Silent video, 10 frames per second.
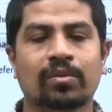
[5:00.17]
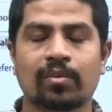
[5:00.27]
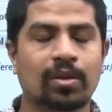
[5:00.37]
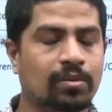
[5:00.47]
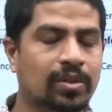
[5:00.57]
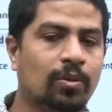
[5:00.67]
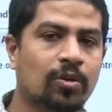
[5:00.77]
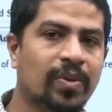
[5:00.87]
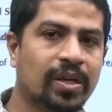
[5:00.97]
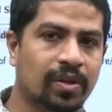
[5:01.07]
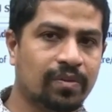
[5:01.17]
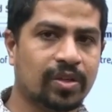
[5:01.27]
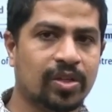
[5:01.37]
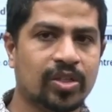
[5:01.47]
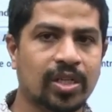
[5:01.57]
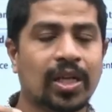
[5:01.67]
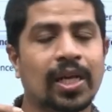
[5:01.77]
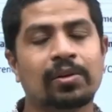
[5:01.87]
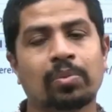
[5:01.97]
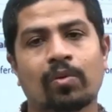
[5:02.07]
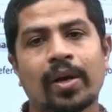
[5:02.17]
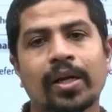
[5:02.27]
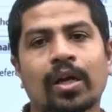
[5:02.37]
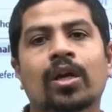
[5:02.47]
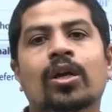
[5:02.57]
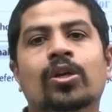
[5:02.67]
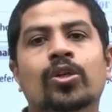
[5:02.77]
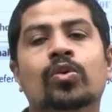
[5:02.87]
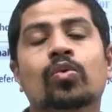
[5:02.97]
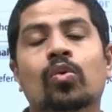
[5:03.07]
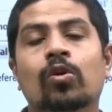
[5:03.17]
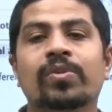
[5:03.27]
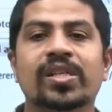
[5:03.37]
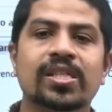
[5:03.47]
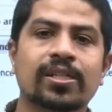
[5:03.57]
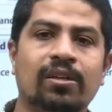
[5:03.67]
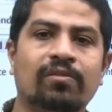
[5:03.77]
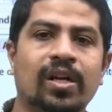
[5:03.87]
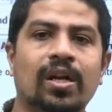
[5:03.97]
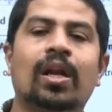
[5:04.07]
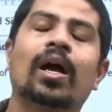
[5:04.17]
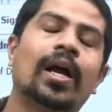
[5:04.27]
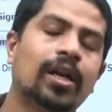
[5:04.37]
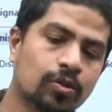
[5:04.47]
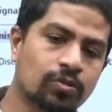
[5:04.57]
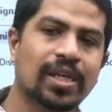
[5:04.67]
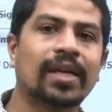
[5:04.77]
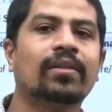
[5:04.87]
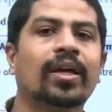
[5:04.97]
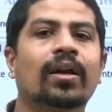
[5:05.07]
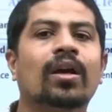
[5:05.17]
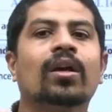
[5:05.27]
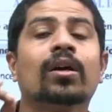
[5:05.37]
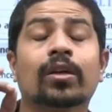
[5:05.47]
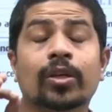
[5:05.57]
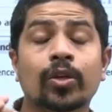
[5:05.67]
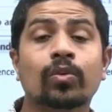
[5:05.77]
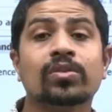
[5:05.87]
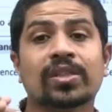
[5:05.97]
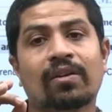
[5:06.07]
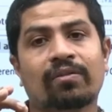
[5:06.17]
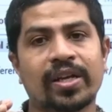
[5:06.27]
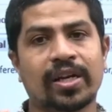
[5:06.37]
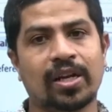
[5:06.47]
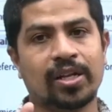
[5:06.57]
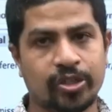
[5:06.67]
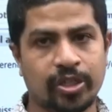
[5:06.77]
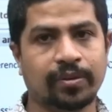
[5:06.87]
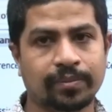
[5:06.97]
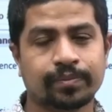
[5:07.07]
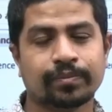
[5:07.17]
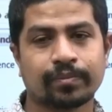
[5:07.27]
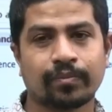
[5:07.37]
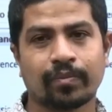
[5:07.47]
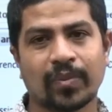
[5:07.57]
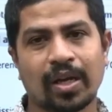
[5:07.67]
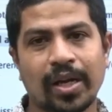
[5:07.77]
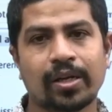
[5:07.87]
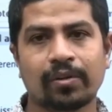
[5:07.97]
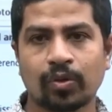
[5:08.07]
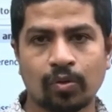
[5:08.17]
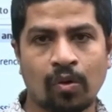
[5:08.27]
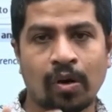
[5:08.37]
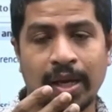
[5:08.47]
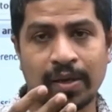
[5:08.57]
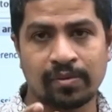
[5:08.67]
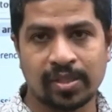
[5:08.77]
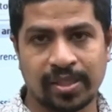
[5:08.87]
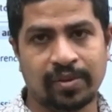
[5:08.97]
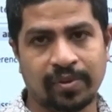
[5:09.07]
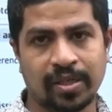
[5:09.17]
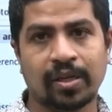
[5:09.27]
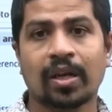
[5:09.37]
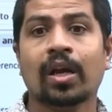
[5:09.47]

uh, uh document verification I will provide new OBC certificate and you sign there give self declaration right if you do not have certificate